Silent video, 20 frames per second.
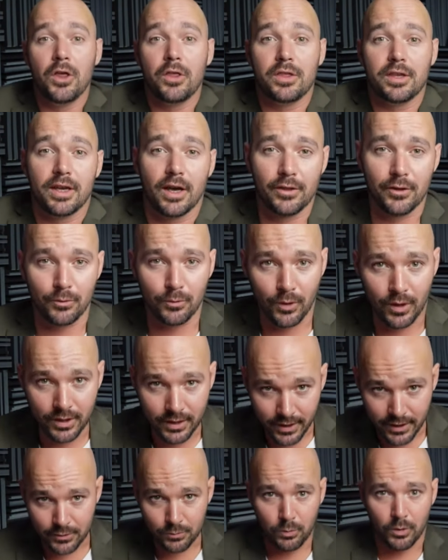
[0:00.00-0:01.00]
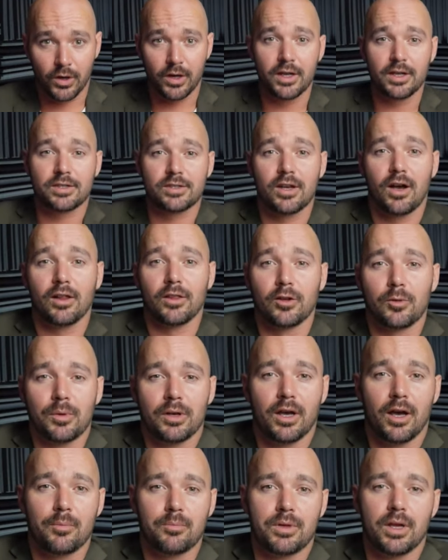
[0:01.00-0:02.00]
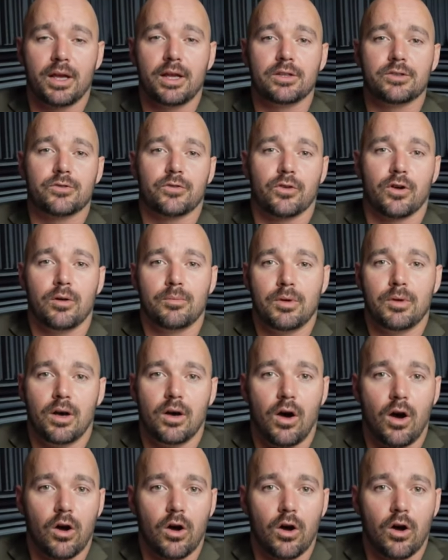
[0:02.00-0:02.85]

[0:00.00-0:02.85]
The other one is where you saw a little bit of updates from uh,